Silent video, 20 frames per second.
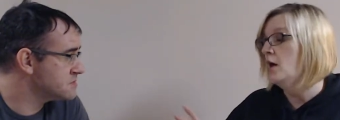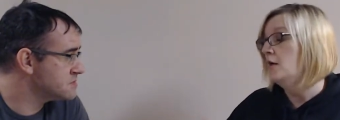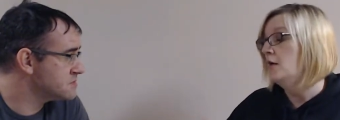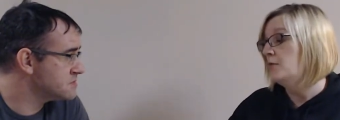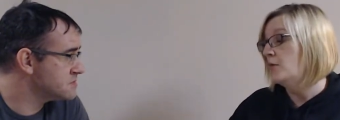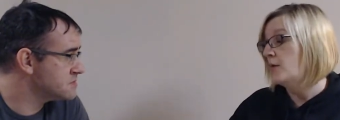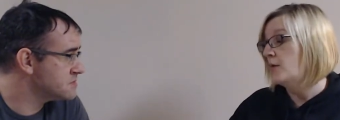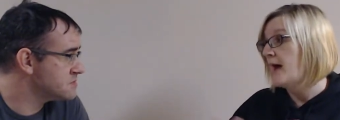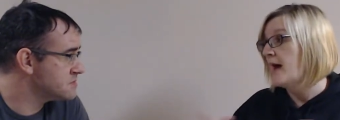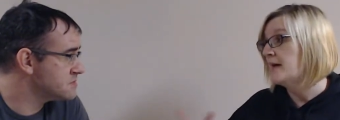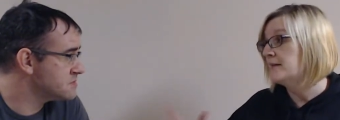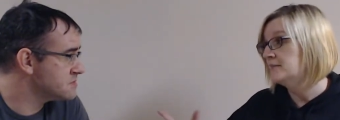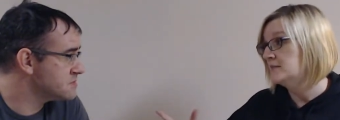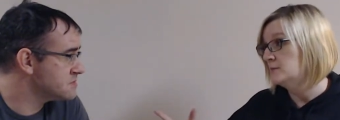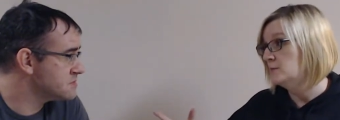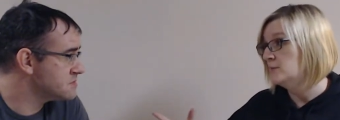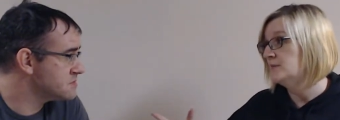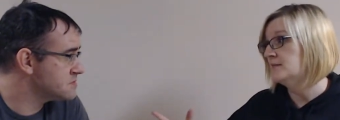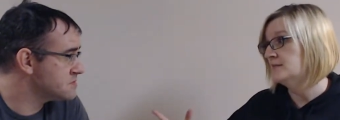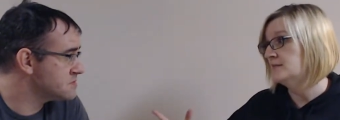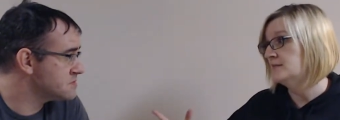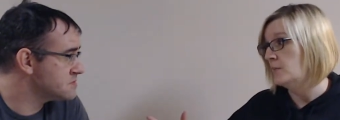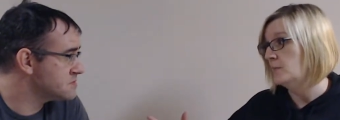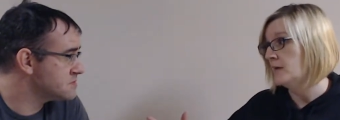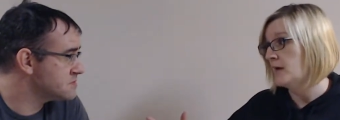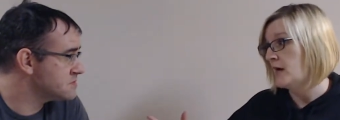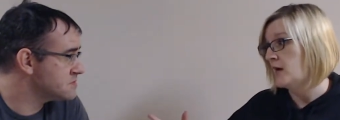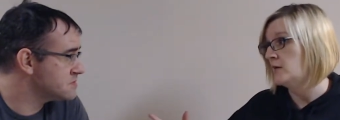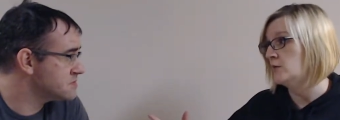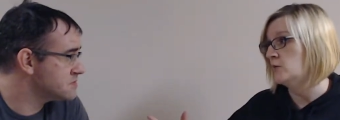Speaker 1: there has to be some
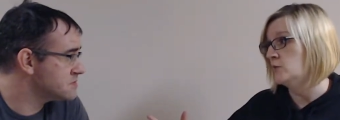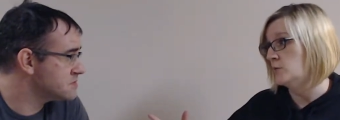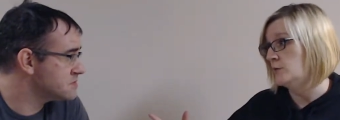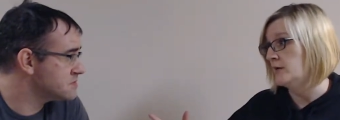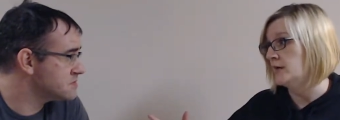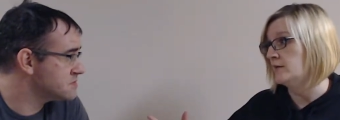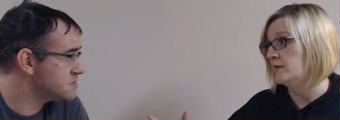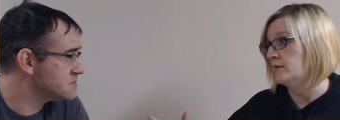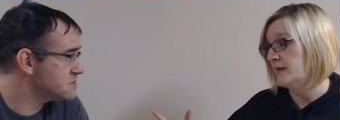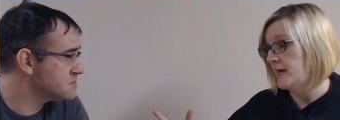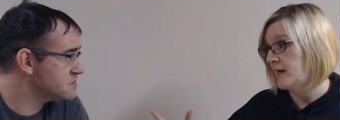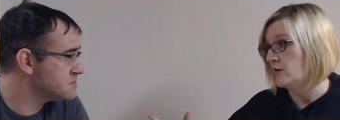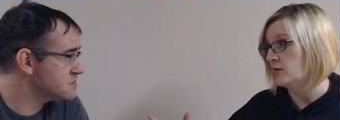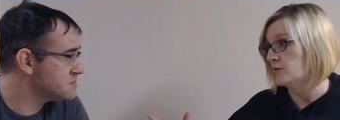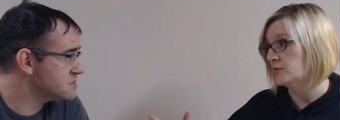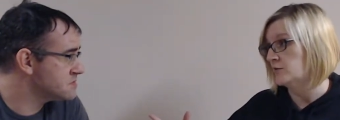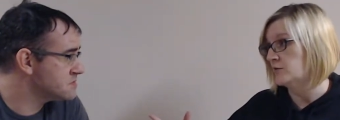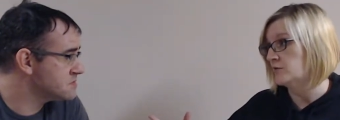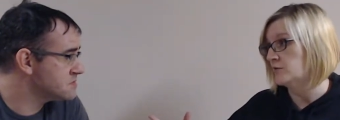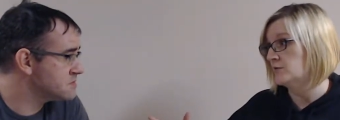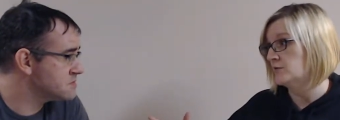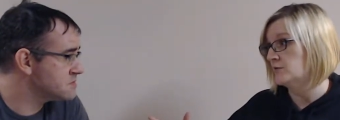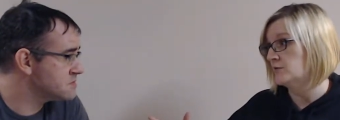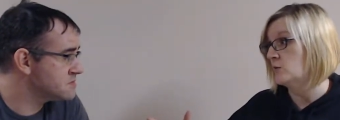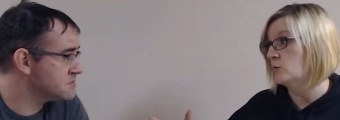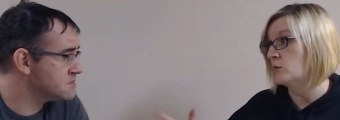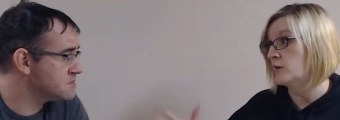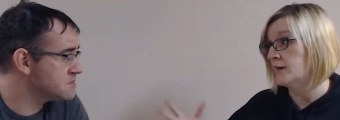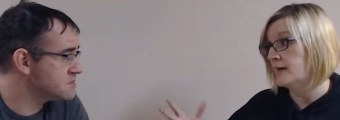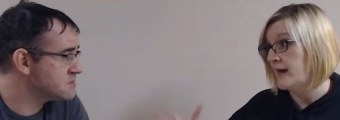continuity of characters,
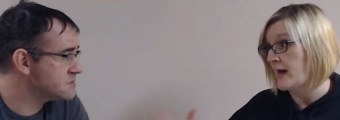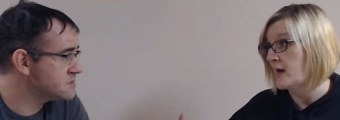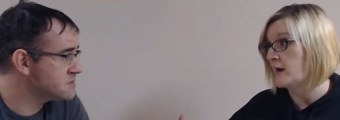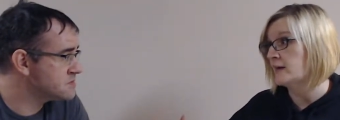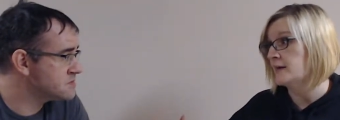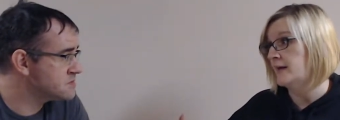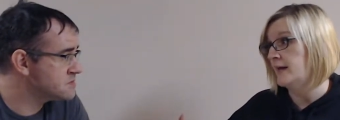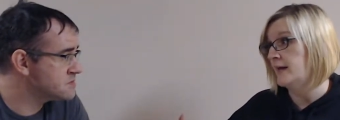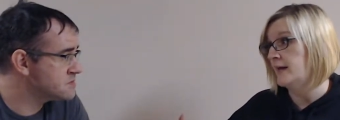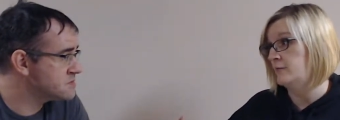and we're not going to